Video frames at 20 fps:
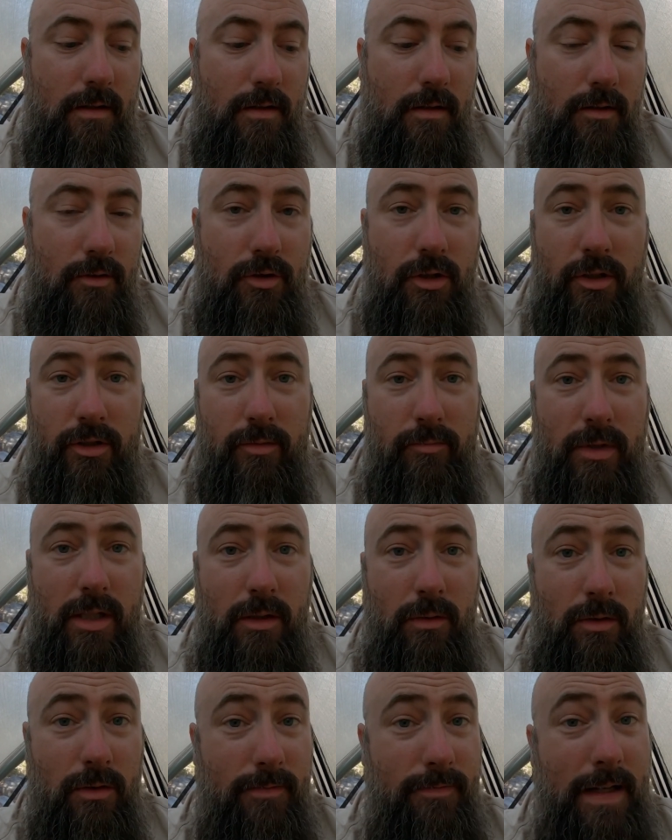Junction Meadow
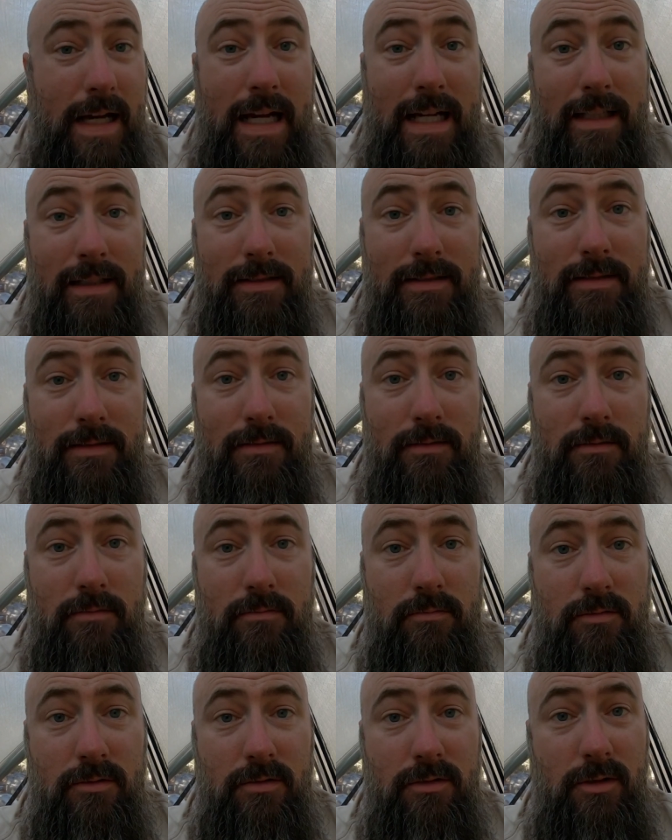was fast.
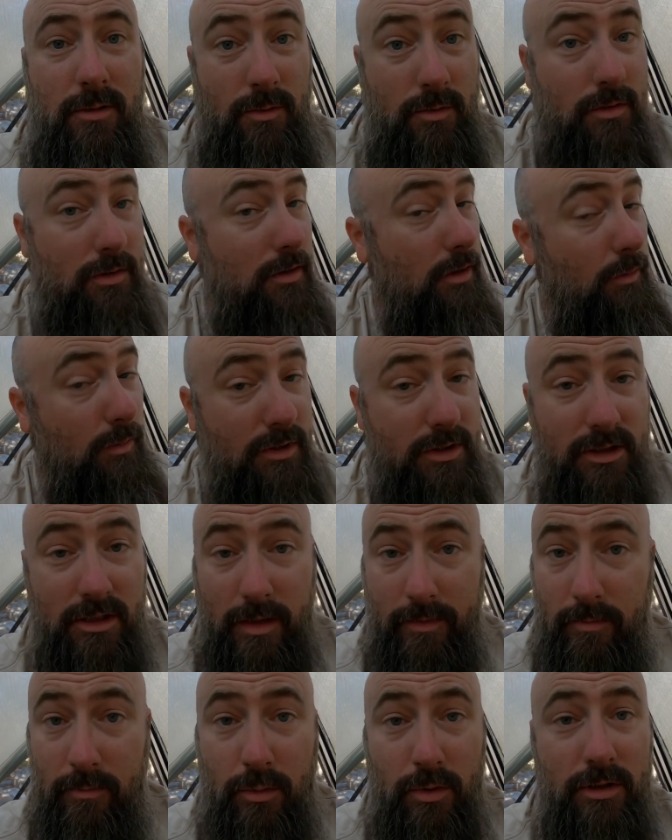It was
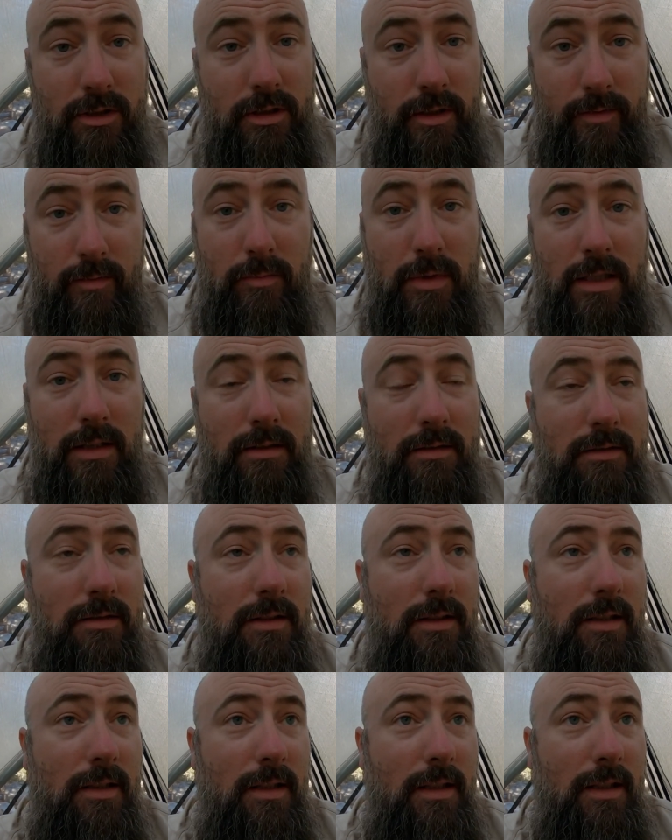7.7 miles.
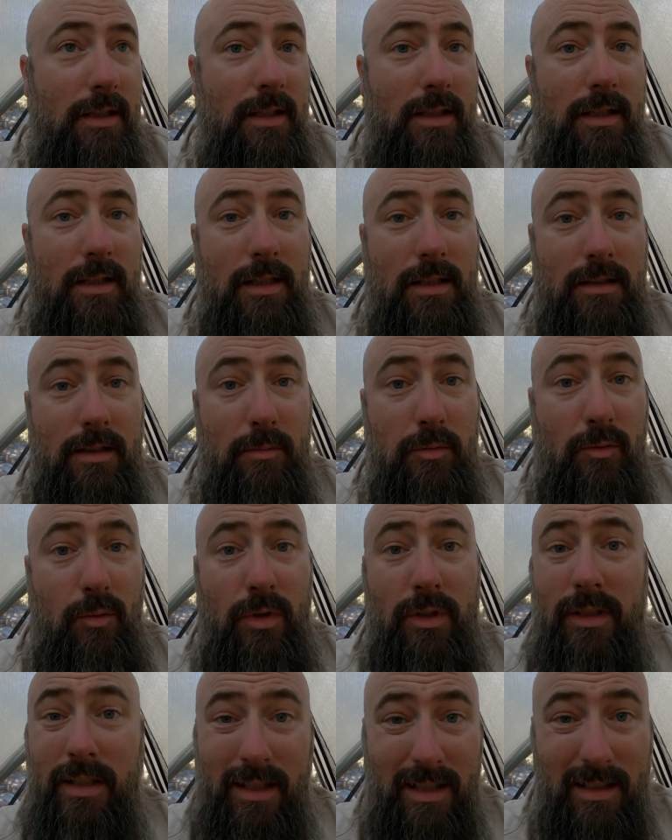Got there before
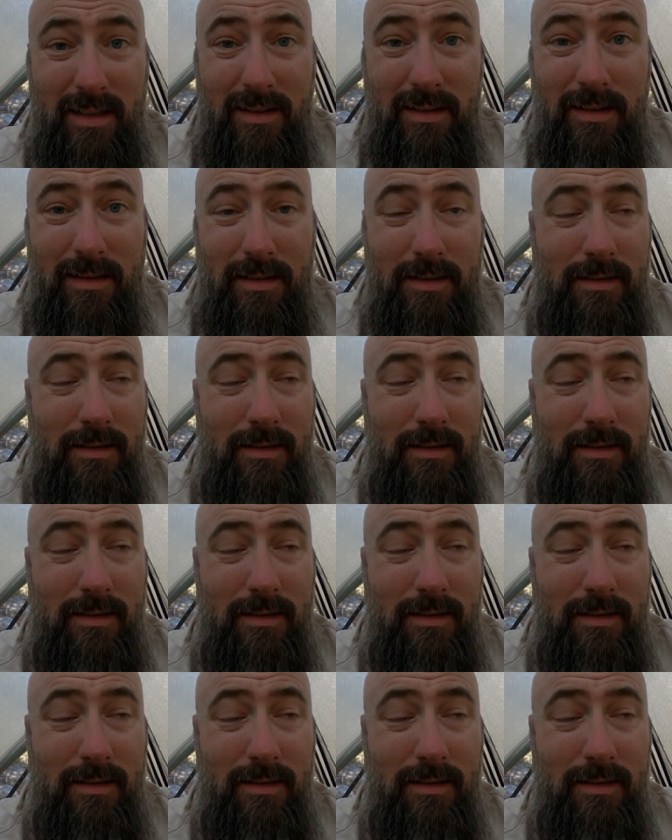10.